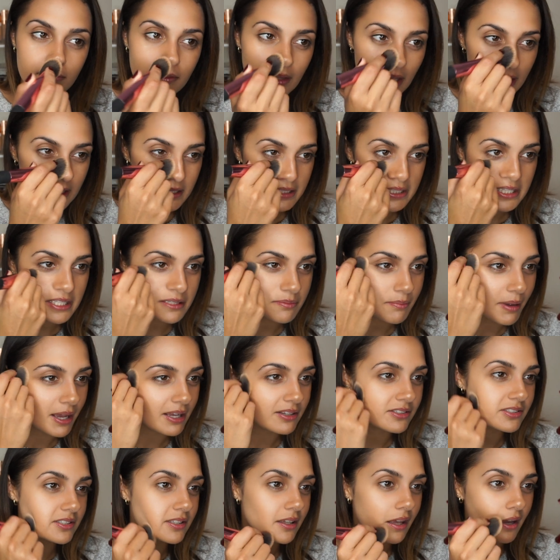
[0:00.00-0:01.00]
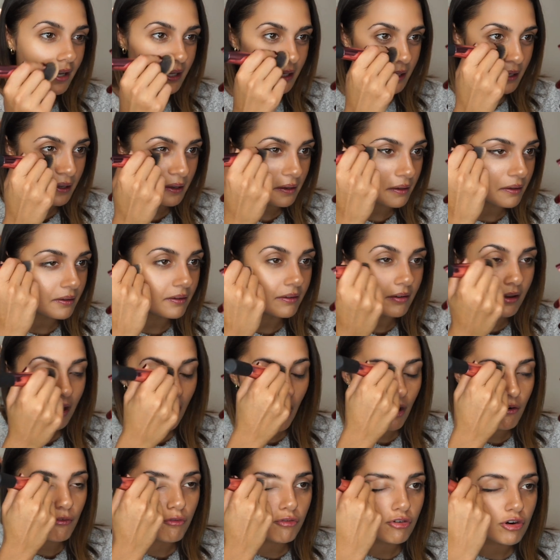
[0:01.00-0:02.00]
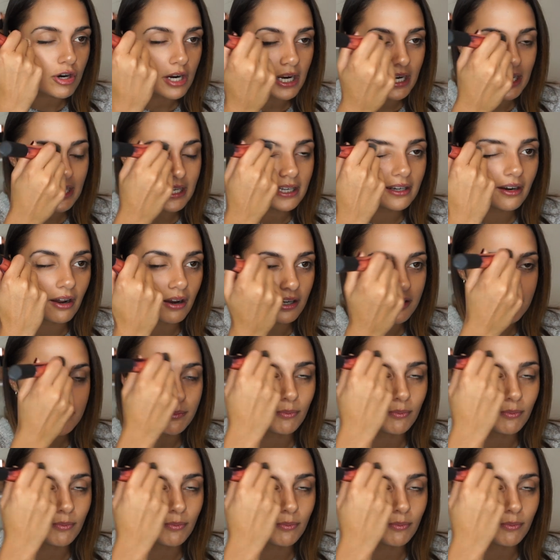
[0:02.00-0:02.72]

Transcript: It smells like a really nice